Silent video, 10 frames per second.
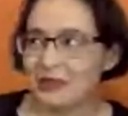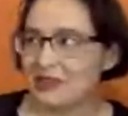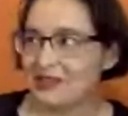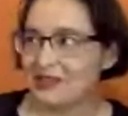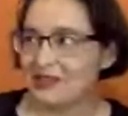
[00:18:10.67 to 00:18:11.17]
it
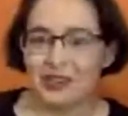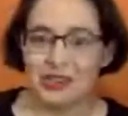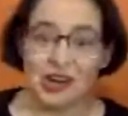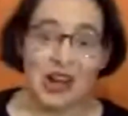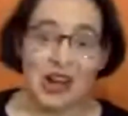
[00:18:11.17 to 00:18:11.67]
was learning how
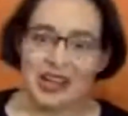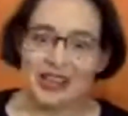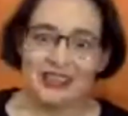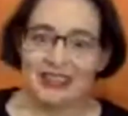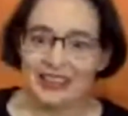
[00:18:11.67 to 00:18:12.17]
to
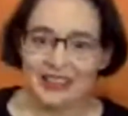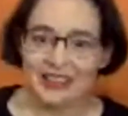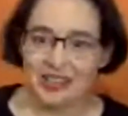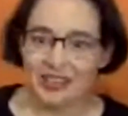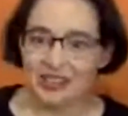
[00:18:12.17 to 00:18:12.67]
draw.
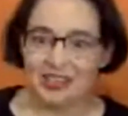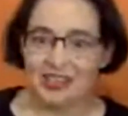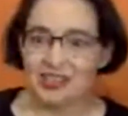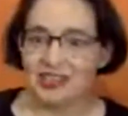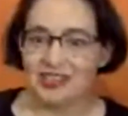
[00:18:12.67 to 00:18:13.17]
This year it's
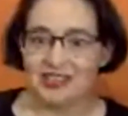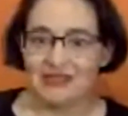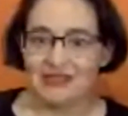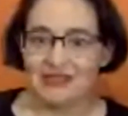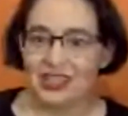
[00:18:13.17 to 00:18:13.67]

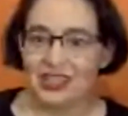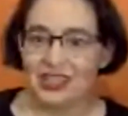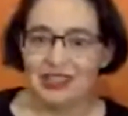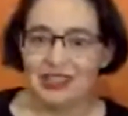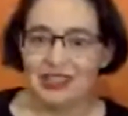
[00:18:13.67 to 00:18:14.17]
t-shirts.
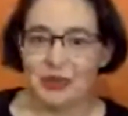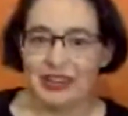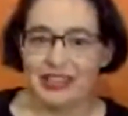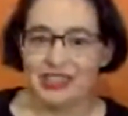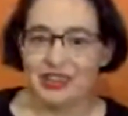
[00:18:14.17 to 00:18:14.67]
Who knows
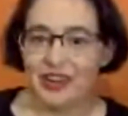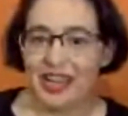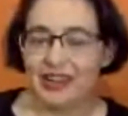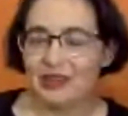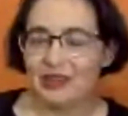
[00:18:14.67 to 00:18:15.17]
about next
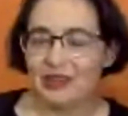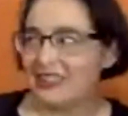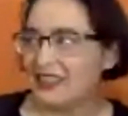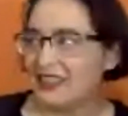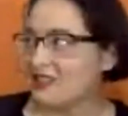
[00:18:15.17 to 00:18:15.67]
year, right?
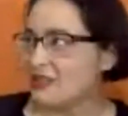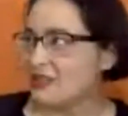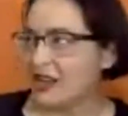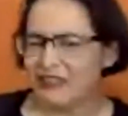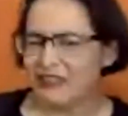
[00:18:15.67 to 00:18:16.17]
But I think
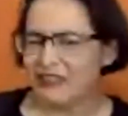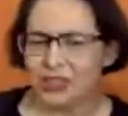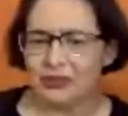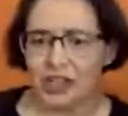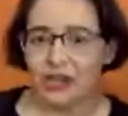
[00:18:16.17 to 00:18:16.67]
also
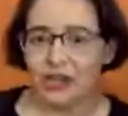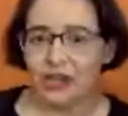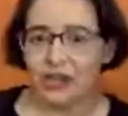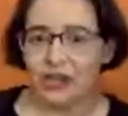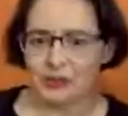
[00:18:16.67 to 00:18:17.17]
everyone you
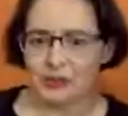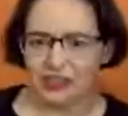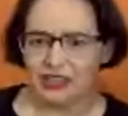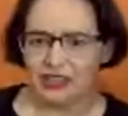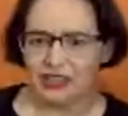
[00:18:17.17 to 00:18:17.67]
know,
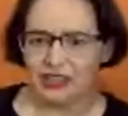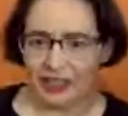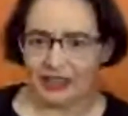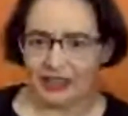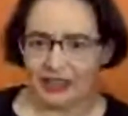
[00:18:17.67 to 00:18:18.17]
especially your
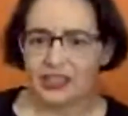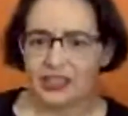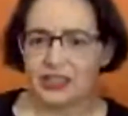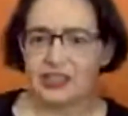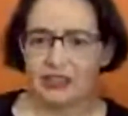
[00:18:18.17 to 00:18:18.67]
family,
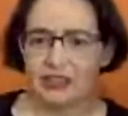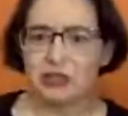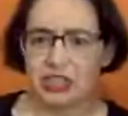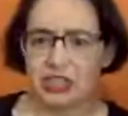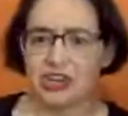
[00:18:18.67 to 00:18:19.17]
is going to
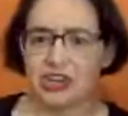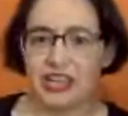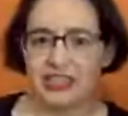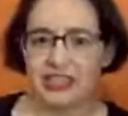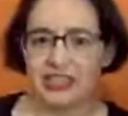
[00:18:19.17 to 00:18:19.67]
give you
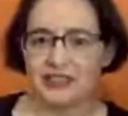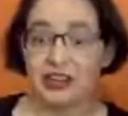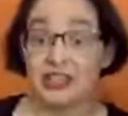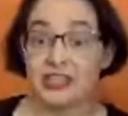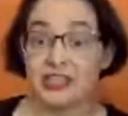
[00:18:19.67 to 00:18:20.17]
t-shirt
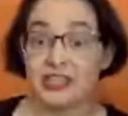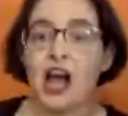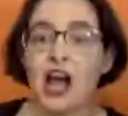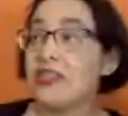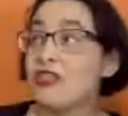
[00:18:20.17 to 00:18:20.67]
ideas. They're going to
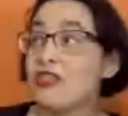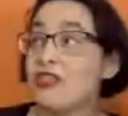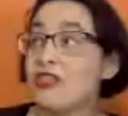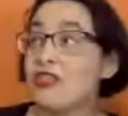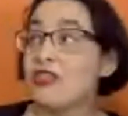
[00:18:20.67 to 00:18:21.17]
say, I
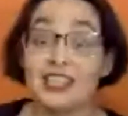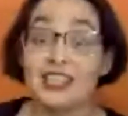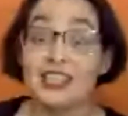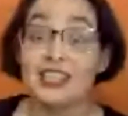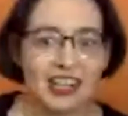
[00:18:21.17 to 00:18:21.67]
thought of a
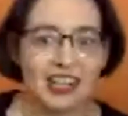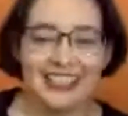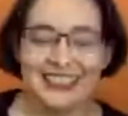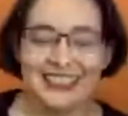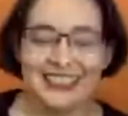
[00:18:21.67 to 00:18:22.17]

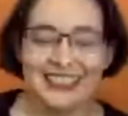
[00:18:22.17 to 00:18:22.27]
t-shirt.